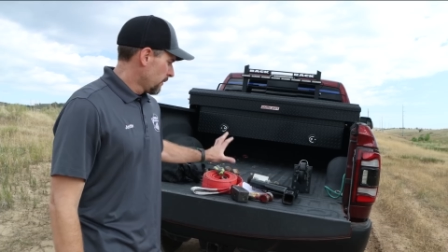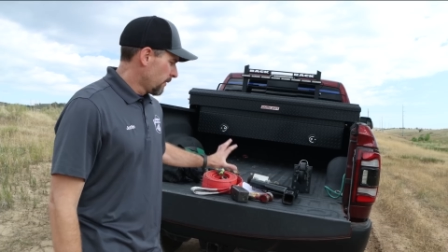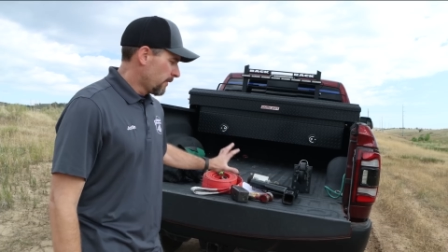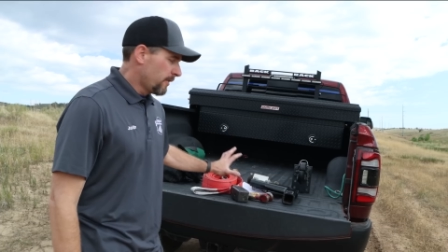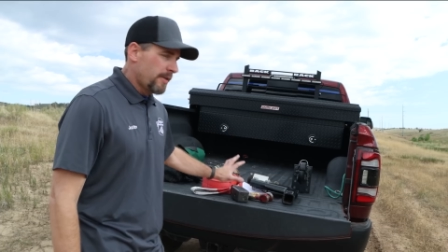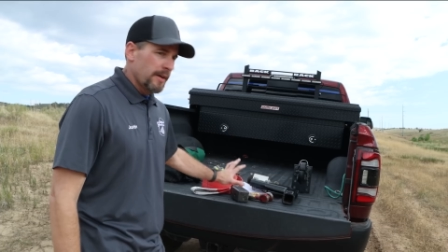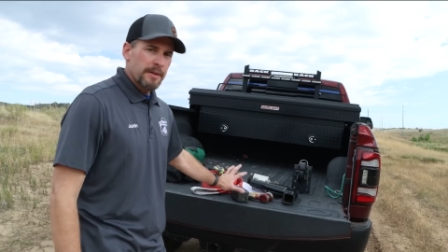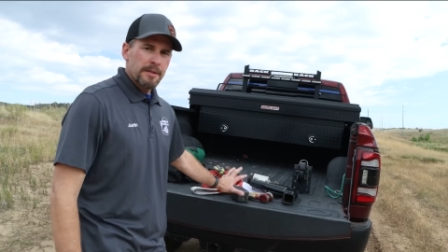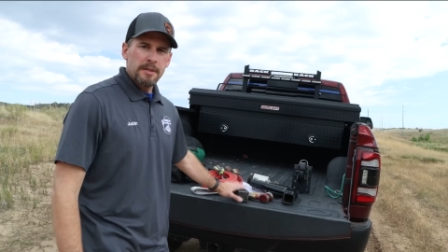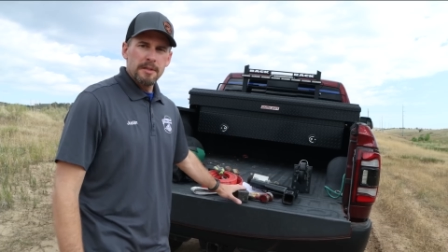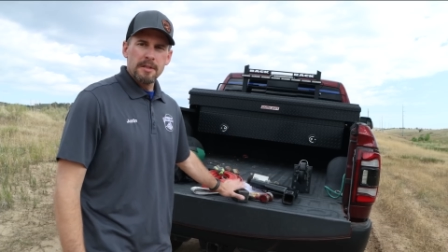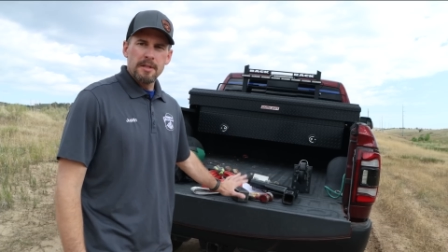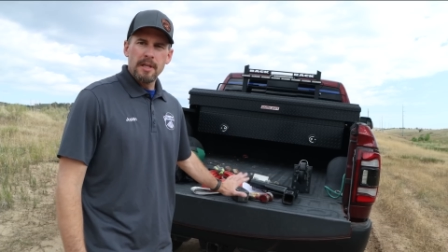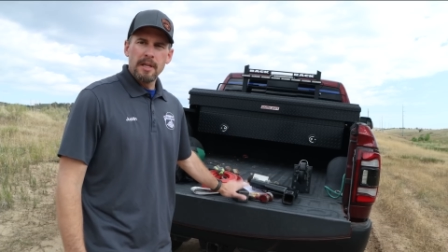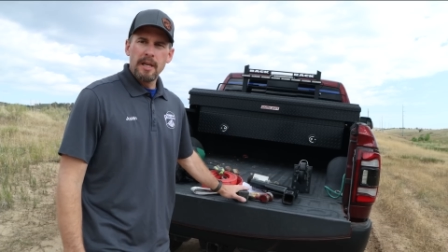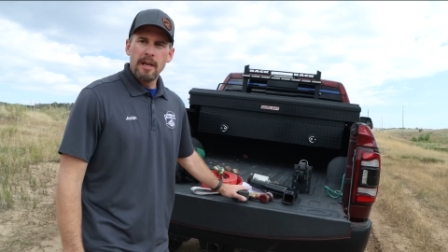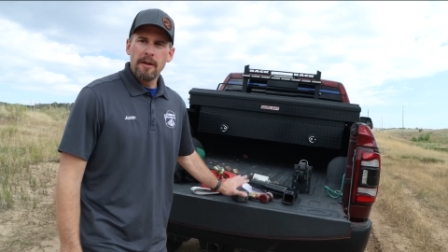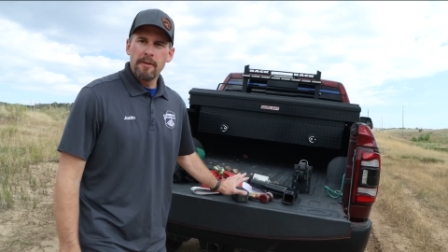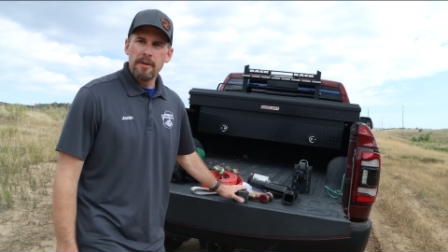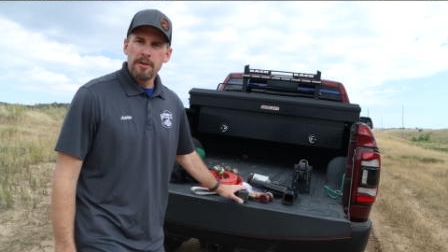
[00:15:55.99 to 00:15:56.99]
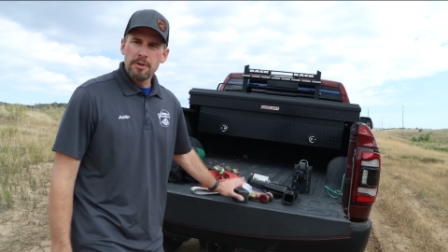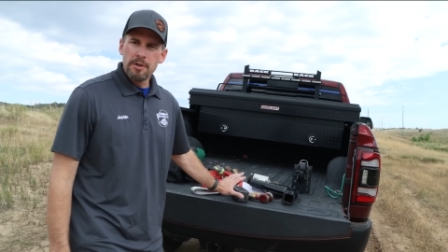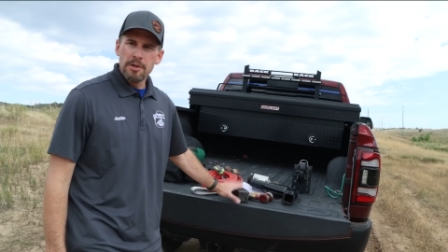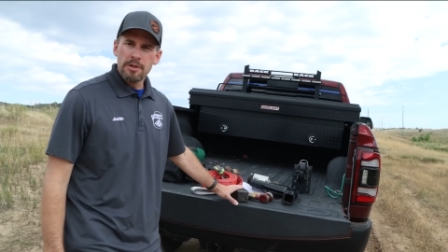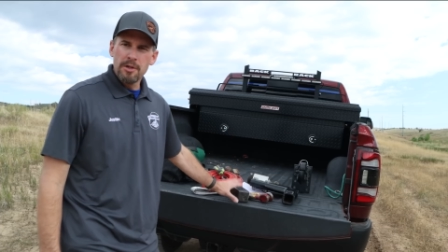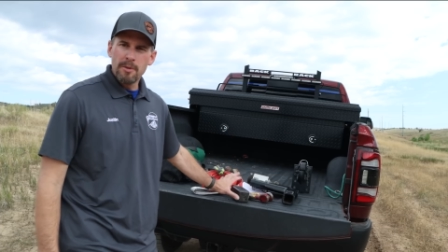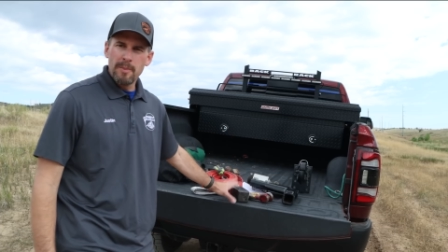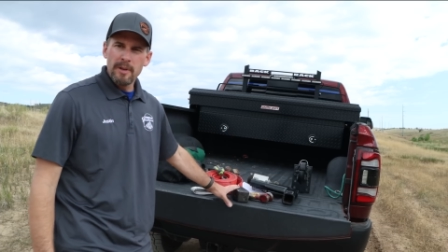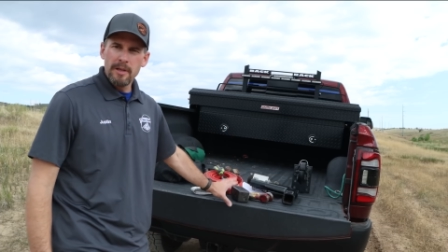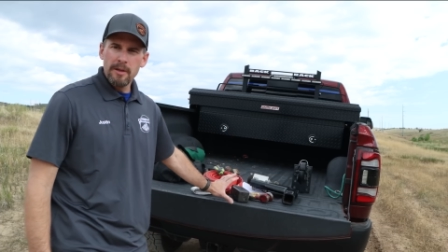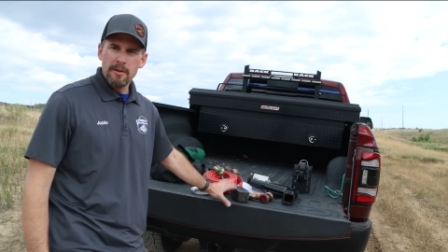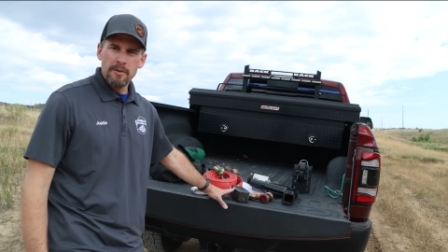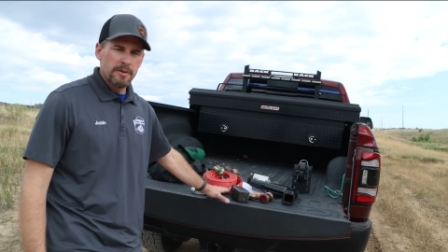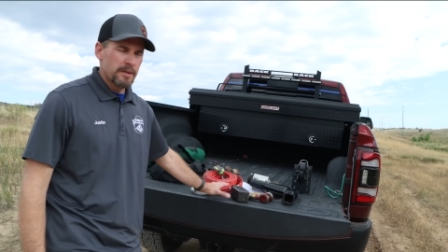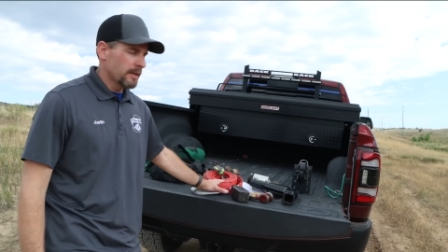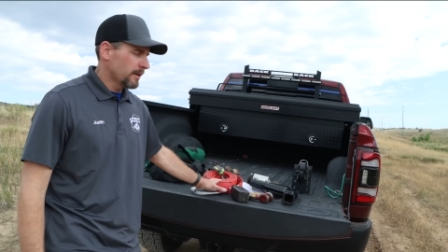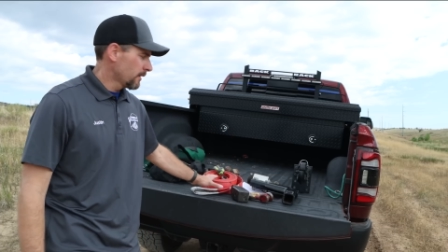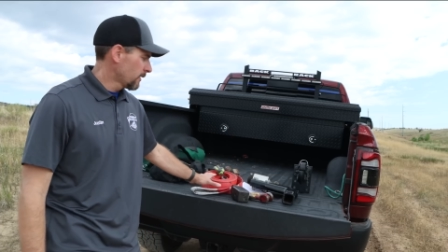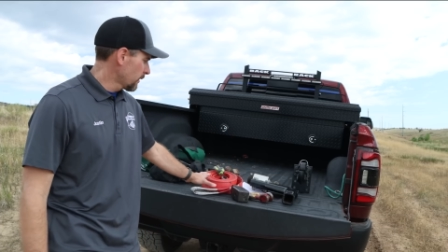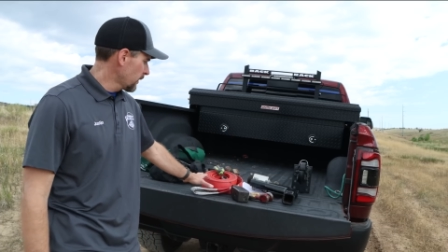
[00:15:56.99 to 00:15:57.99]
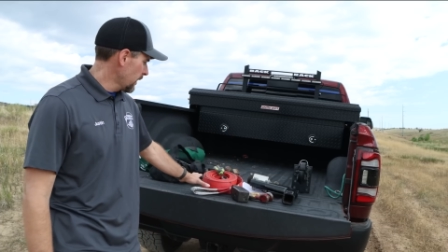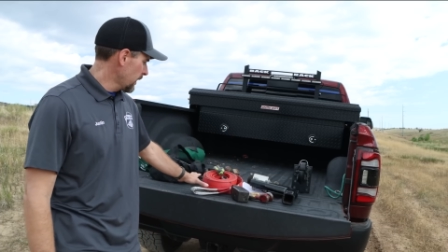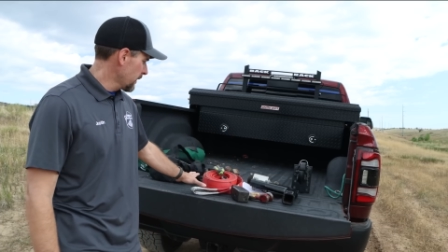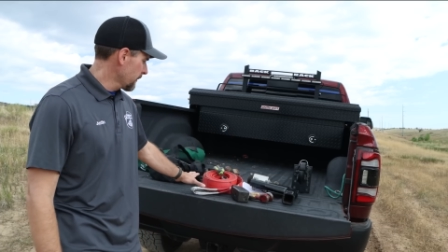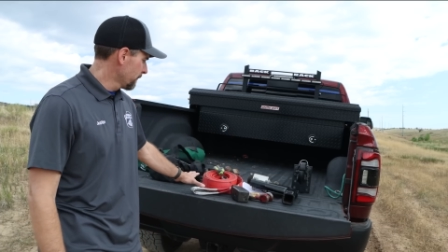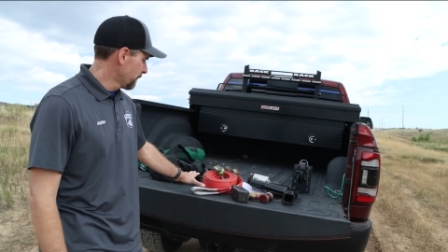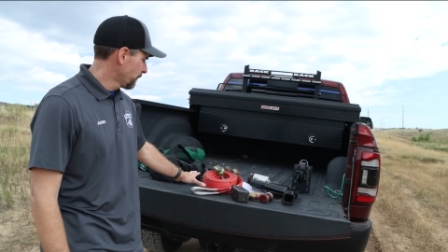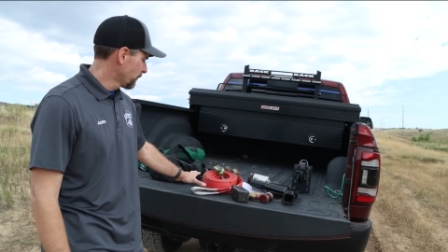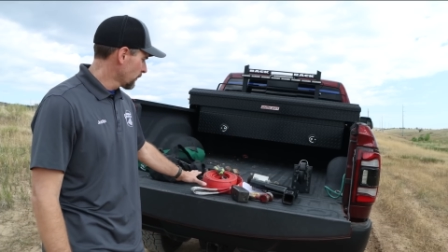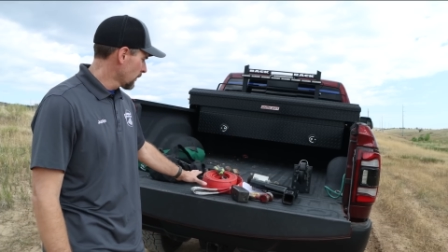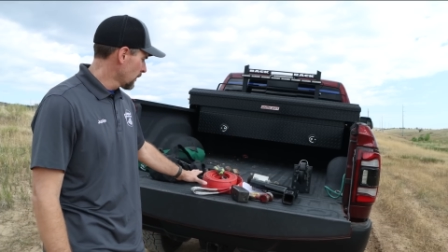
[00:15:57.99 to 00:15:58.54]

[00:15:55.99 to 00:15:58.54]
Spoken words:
this is the gear that you should be using, okay?